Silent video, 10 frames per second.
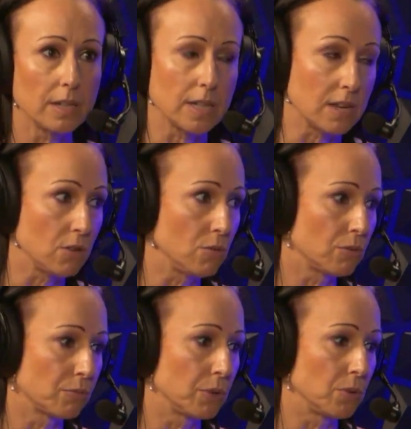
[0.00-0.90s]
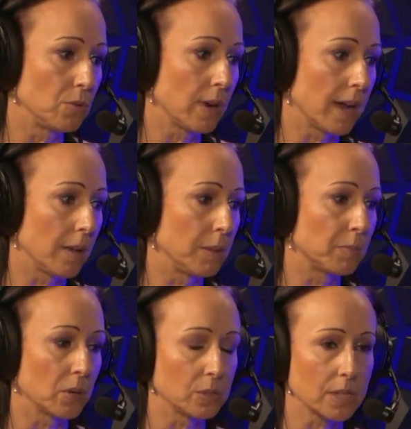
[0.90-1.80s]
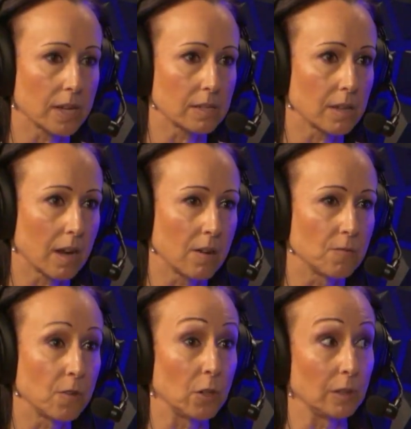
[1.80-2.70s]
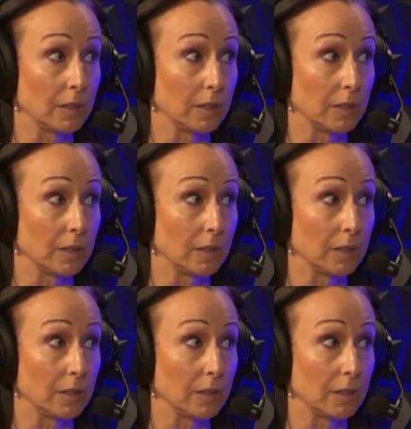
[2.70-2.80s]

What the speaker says: take you through the process of